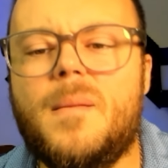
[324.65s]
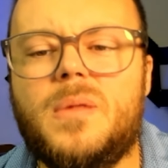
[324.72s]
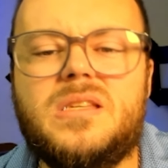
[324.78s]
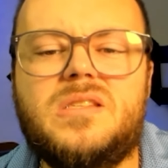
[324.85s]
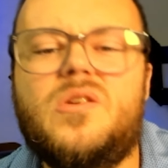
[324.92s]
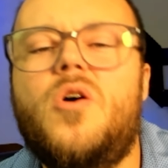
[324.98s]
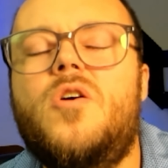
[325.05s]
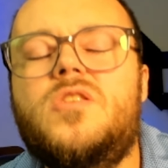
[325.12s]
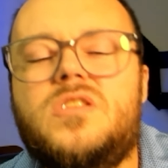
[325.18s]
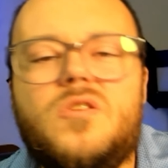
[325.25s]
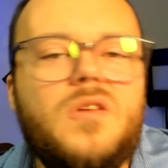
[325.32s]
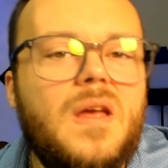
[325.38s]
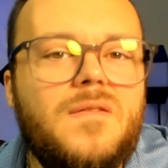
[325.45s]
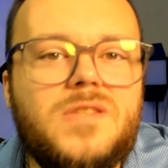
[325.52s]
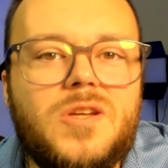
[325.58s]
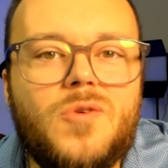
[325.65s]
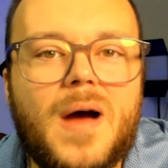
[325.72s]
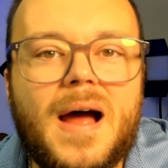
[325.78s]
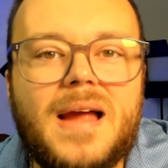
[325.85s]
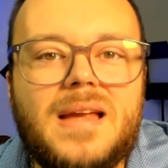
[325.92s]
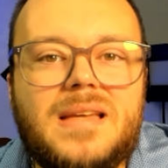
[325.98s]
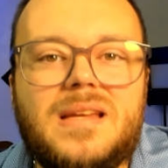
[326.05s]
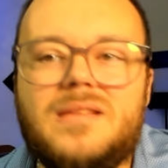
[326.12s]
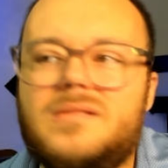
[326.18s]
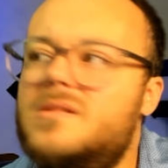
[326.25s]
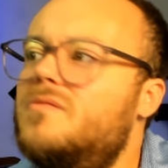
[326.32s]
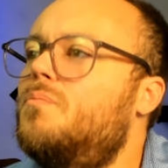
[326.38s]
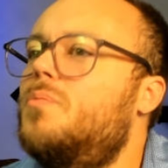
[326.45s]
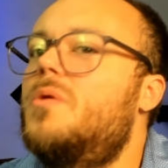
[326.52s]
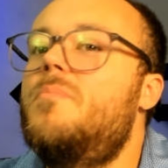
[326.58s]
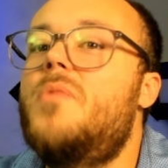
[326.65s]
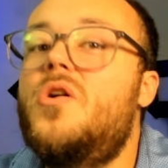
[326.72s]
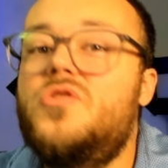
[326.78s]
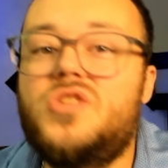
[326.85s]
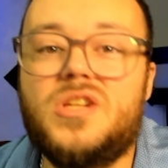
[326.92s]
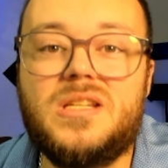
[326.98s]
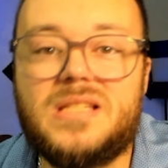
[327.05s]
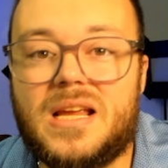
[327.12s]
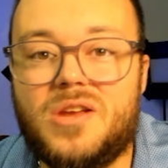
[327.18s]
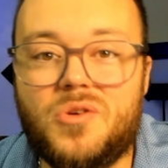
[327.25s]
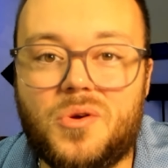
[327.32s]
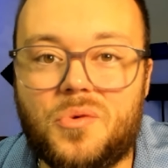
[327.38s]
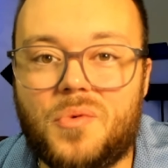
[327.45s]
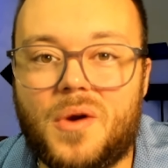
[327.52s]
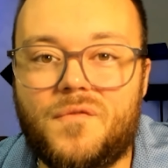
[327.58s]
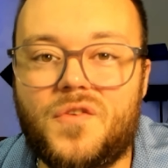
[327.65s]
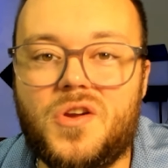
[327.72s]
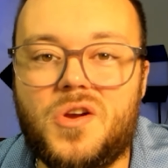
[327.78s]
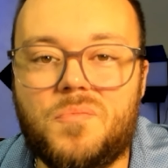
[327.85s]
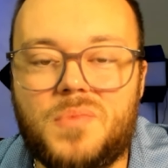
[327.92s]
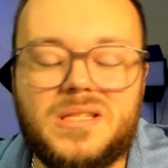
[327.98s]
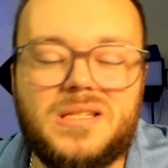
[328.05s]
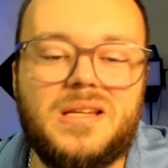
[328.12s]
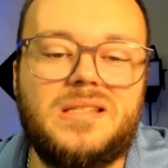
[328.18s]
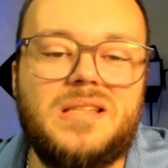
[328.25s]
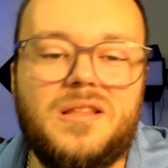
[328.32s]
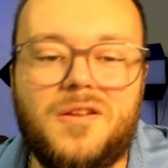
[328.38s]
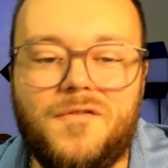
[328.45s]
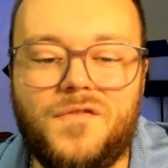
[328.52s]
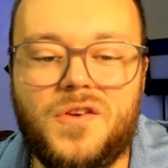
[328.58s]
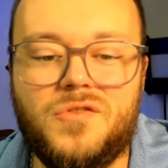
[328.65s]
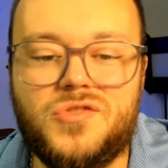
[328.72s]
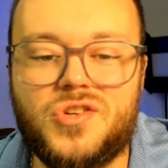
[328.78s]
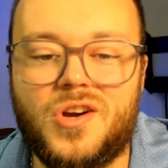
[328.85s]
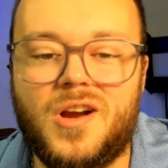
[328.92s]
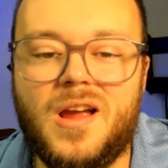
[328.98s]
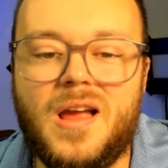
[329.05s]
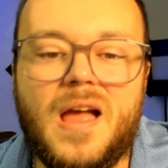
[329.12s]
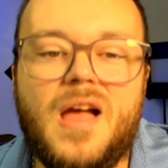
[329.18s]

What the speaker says: But this also gives you ideas of promotions that you can run for your business in the future.